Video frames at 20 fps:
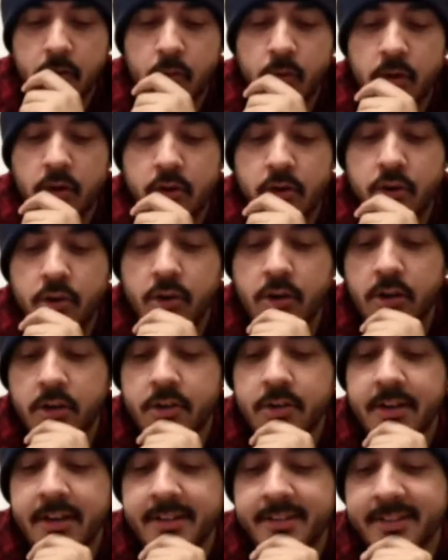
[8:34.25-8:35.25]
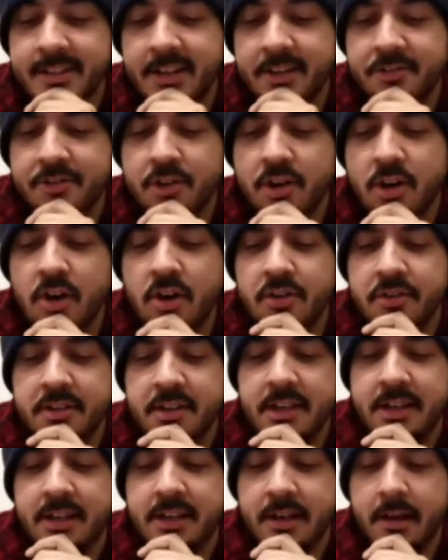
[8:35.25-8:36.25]
What colour is the
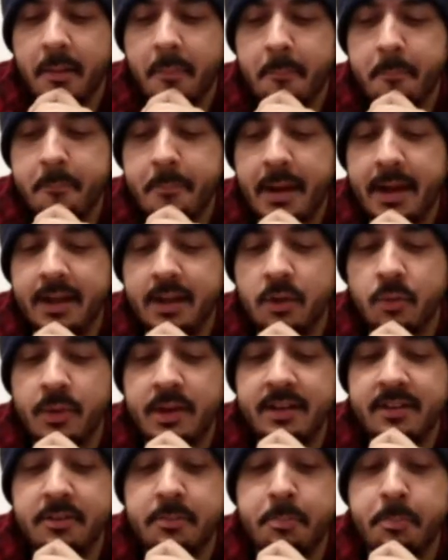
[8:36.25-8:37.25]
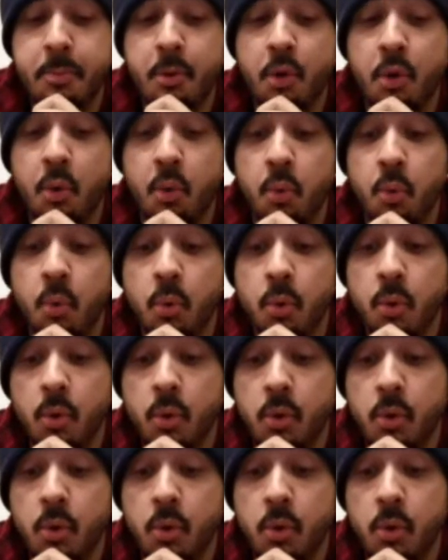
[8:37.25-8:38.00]
Antarctic penguin's poo?